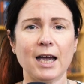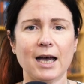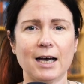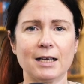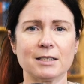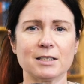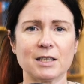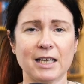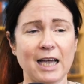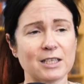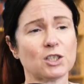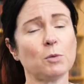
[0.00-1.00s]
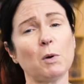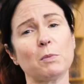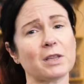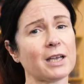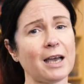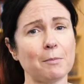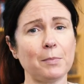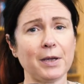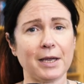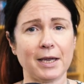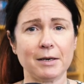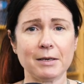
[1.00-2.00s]
and they had to come up with a
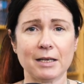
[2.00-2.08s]
campaign